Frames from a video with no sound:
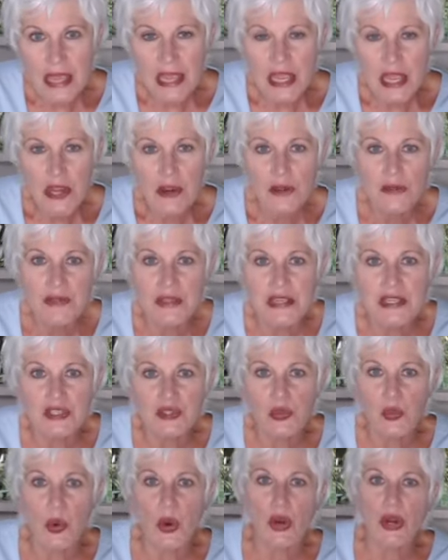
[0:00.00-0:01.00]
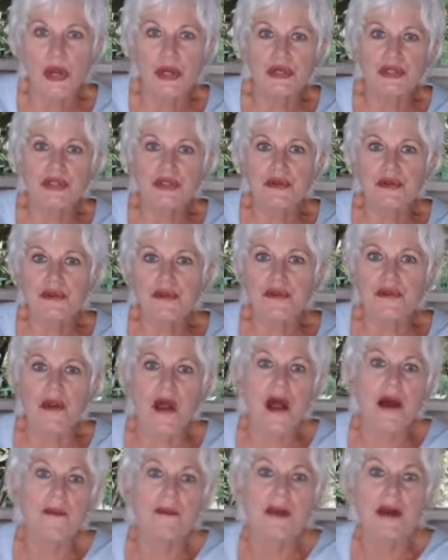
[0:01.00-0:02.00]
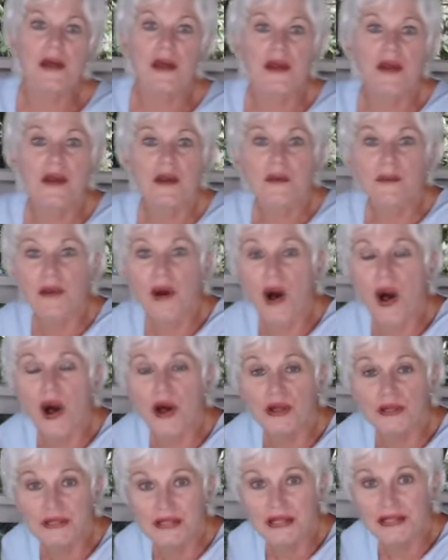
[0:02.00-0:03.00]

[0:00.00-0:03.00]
Hear these words from Paul's